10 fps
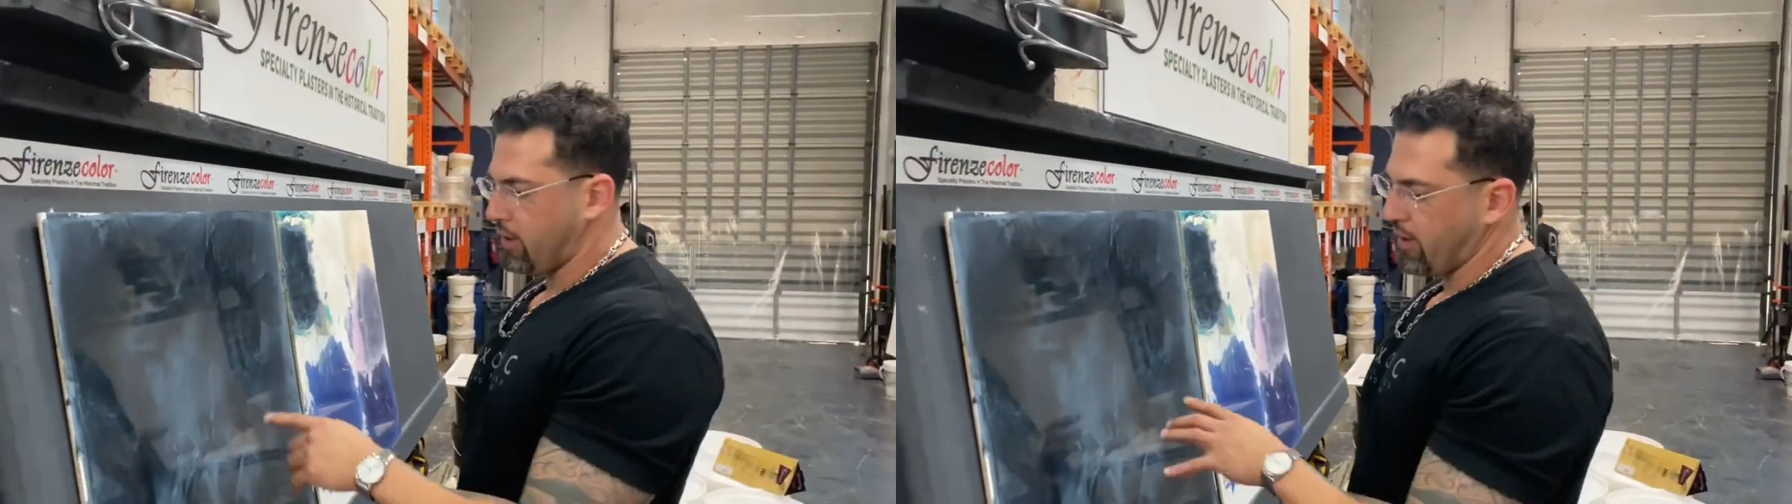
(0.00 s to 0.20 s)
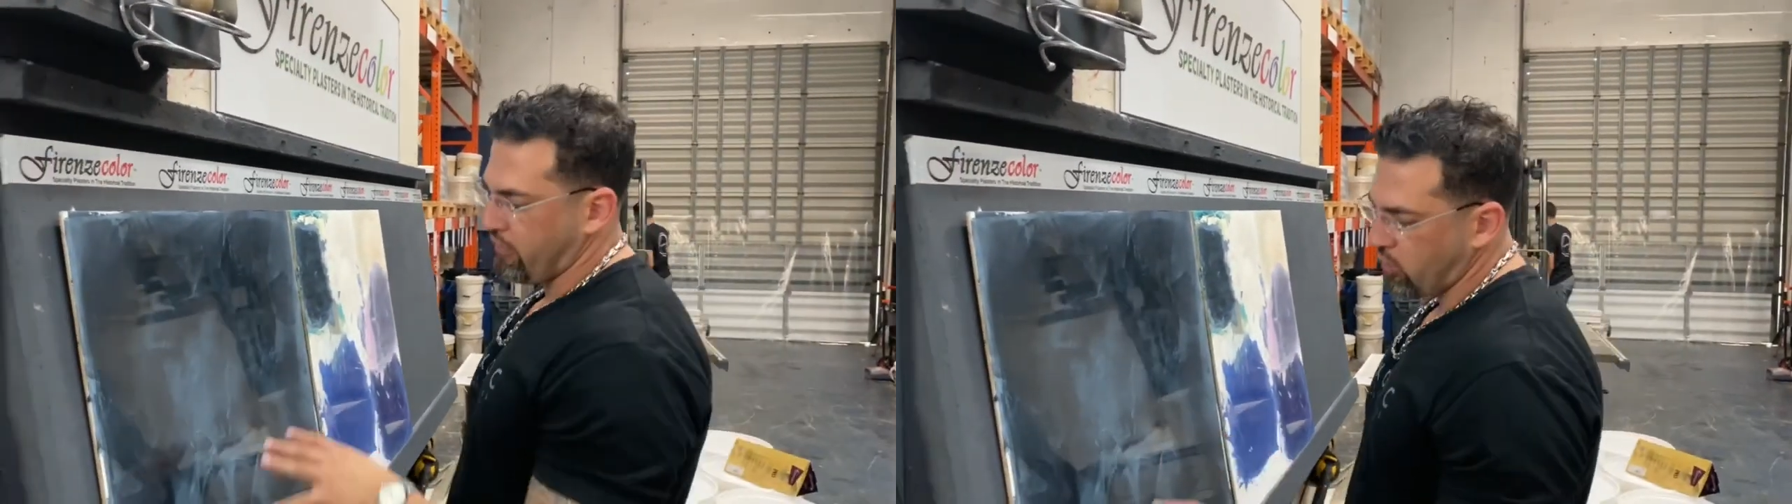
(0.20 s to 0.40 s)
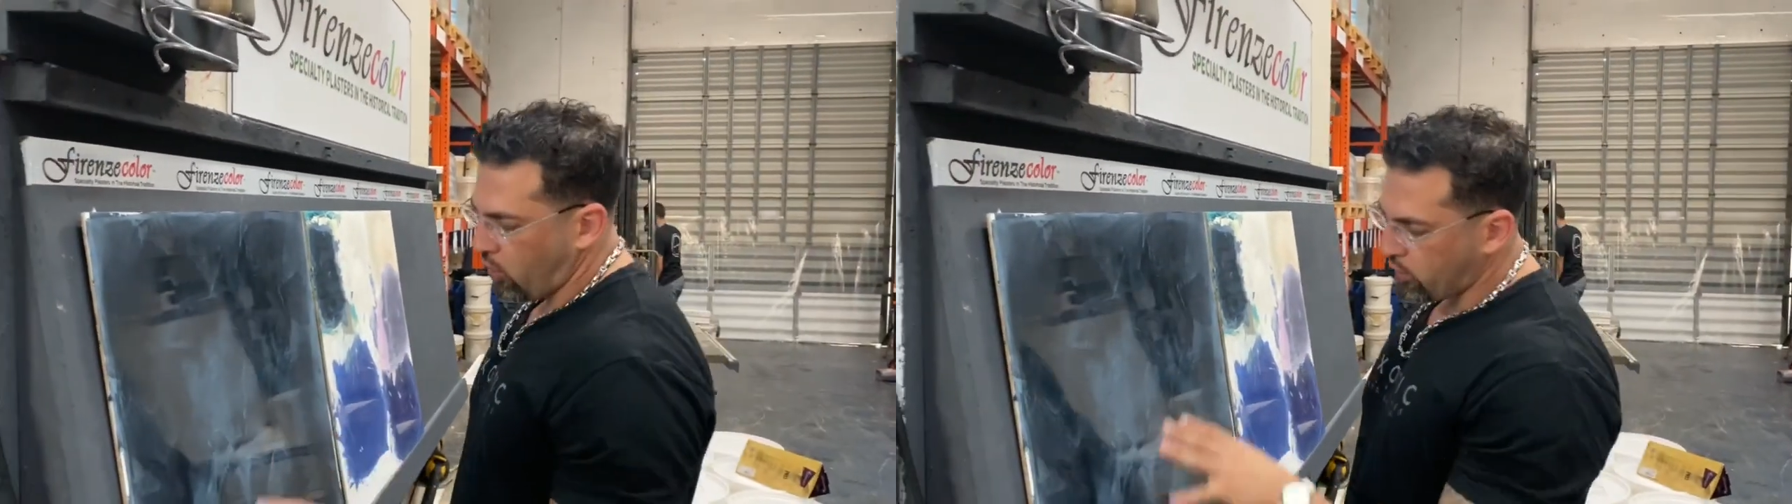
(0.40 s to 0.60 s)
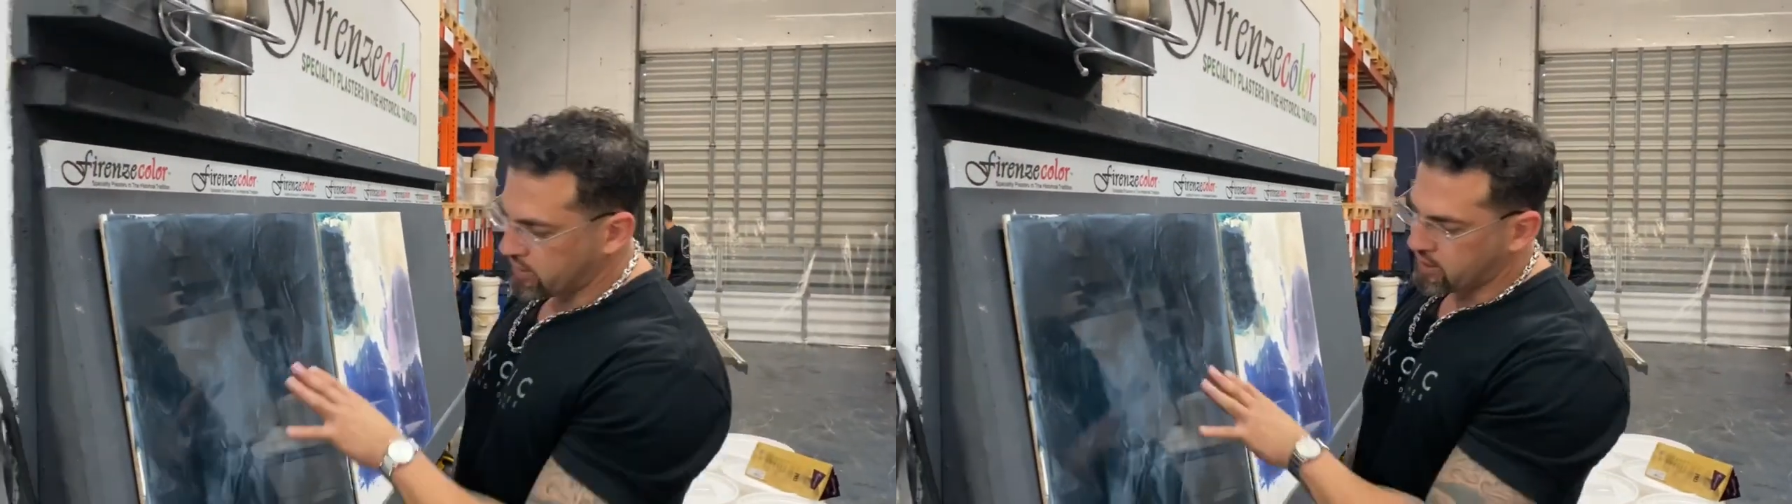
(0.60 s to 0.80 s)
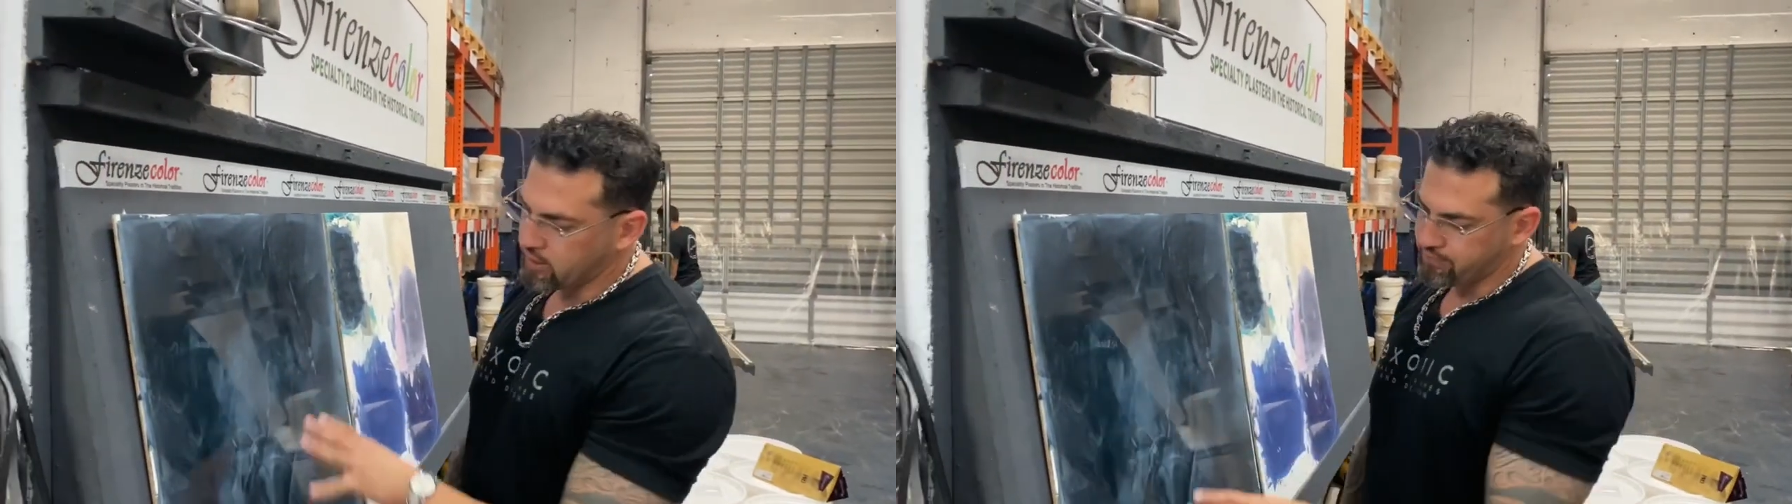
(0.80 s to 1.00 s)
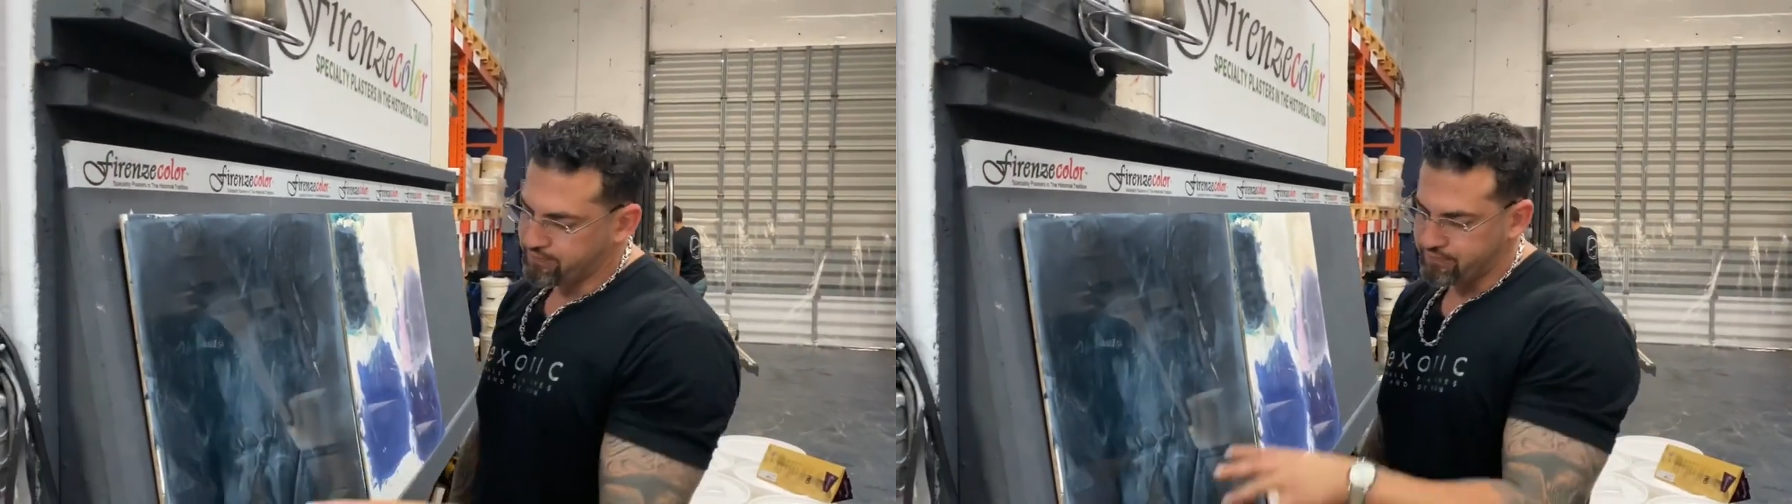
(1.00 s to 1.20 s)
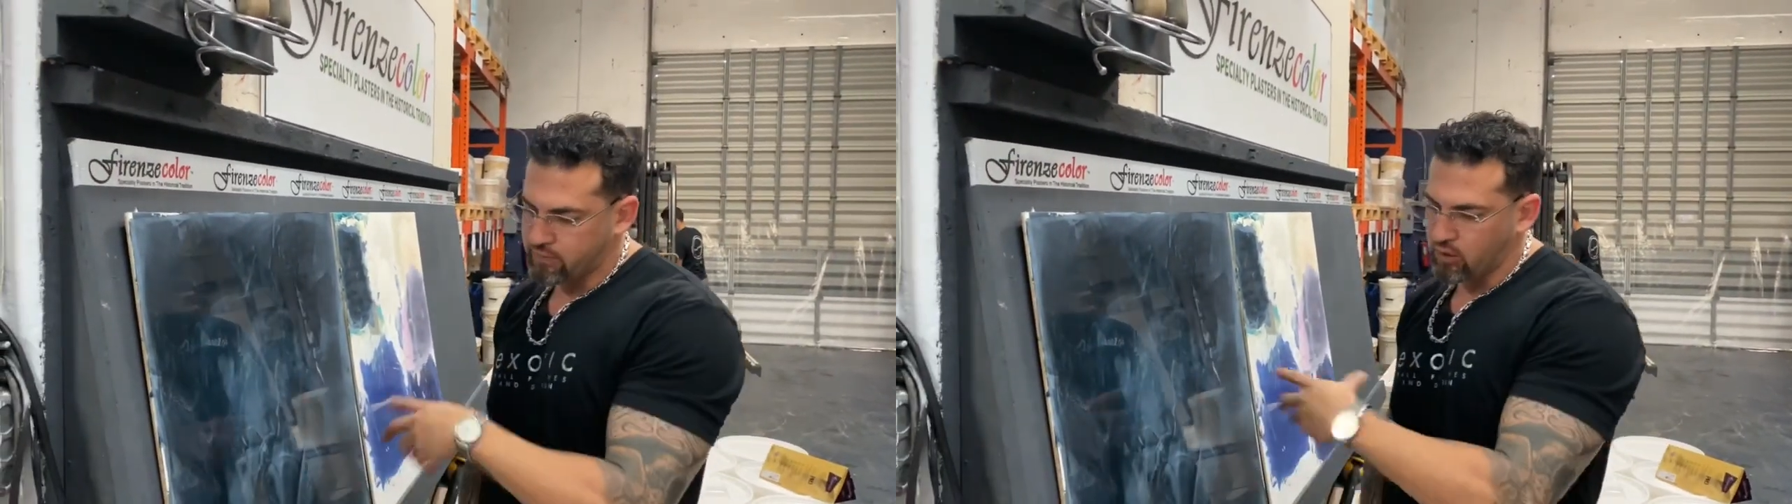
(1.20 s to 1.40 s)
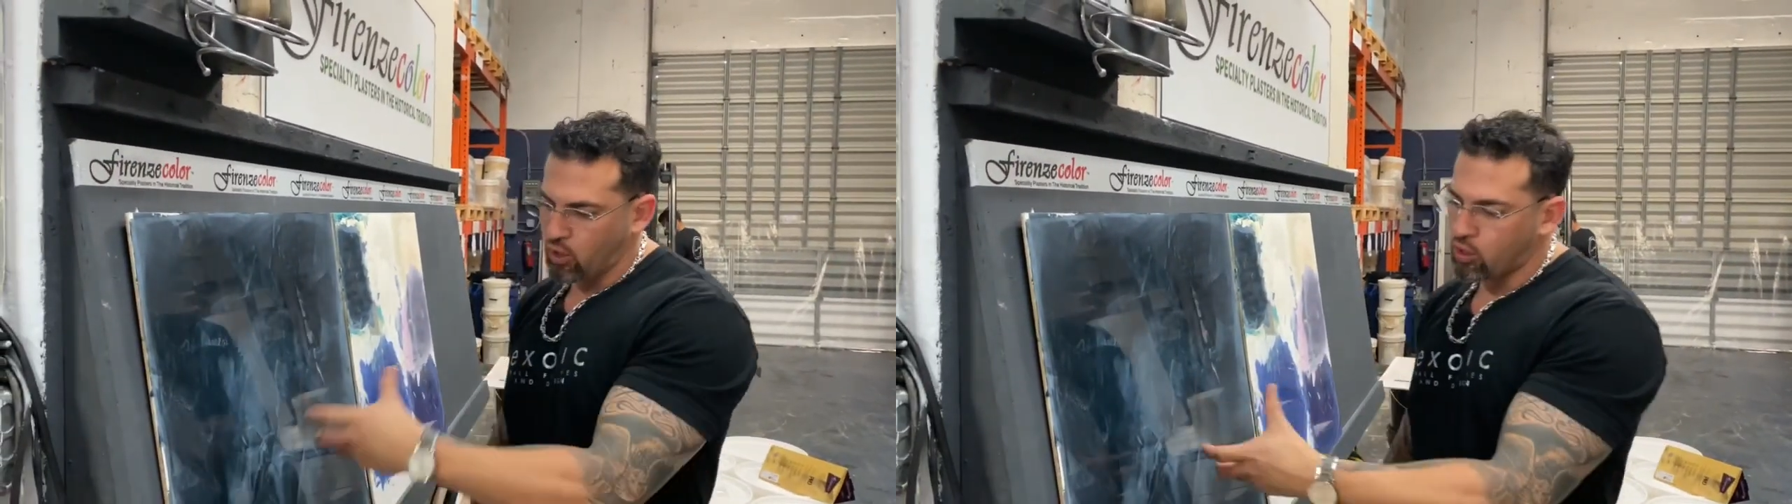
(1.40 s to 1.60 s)
if you notice it, the
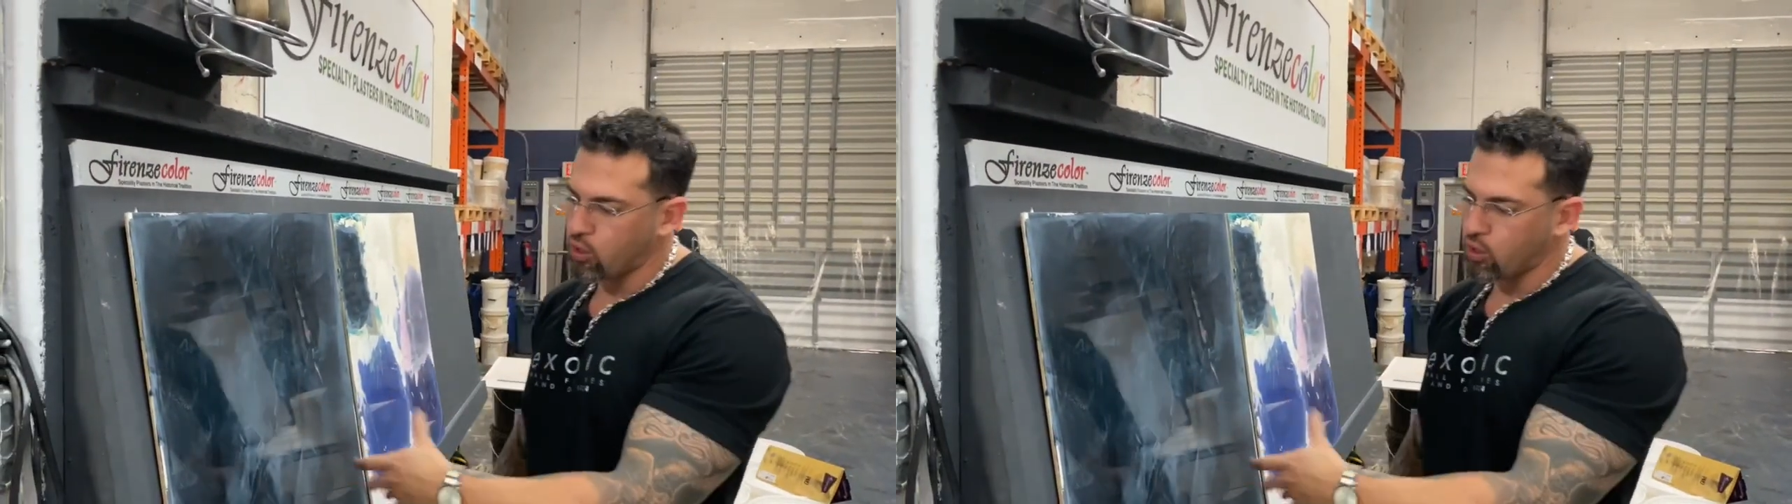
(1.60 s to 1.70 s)
darker